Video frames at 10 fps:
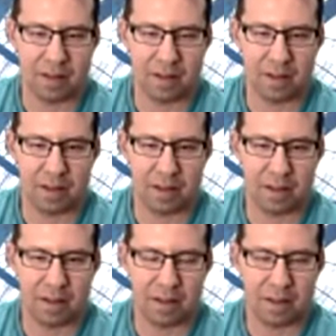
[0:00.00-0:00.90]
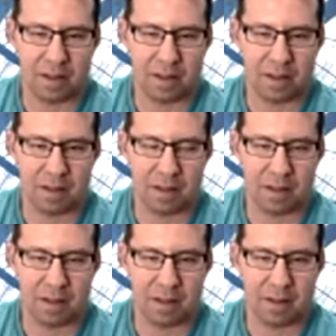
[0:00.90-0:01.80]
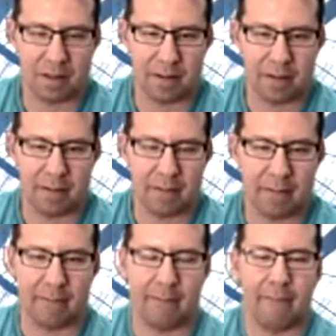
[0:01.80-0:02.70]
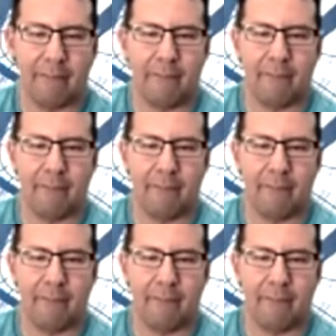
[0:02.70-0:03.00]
(silent)